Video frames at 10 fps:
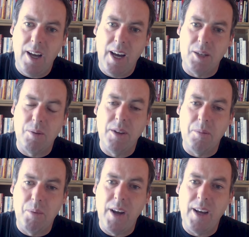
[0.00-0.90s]
And when the
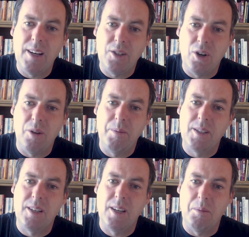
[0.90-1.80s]
brain
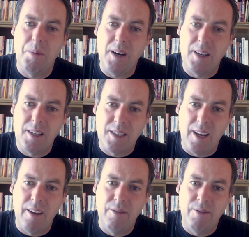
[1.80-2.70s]
interprets that the body is
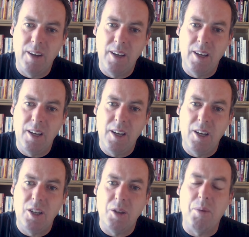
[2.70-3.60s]
safe,
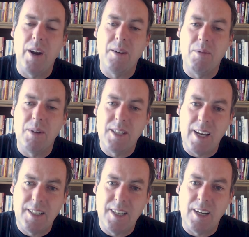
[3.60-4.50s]
the brain will
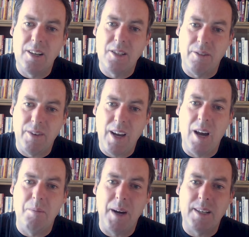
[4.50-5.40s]
send signals of
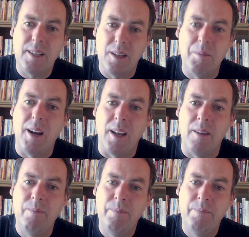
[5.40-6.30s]
calm back to the body.
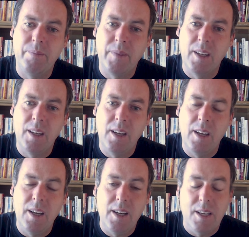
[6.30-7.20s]

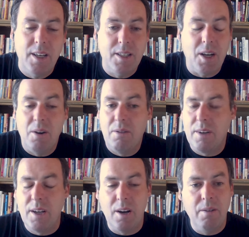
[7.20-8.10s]
So,
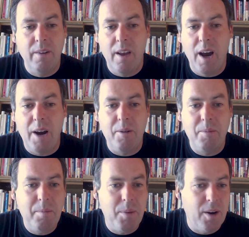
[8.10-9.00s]
you know, I
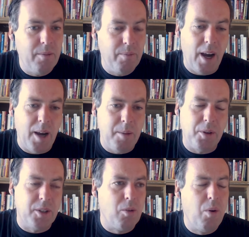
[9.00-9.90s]
remember I
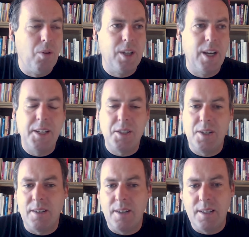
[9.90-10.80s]
put the quotation
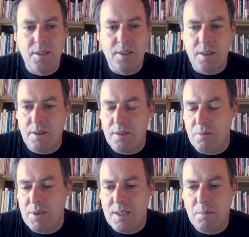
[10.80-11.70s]
in, into the, the
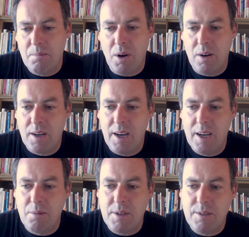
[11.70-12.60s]
recent book.
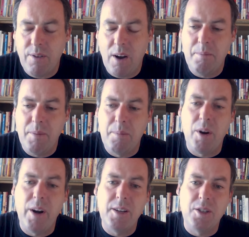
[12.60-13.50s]
It was from a
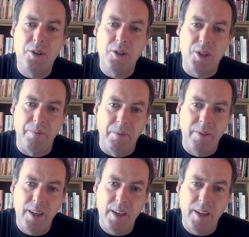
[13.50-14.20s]
brain surgeon.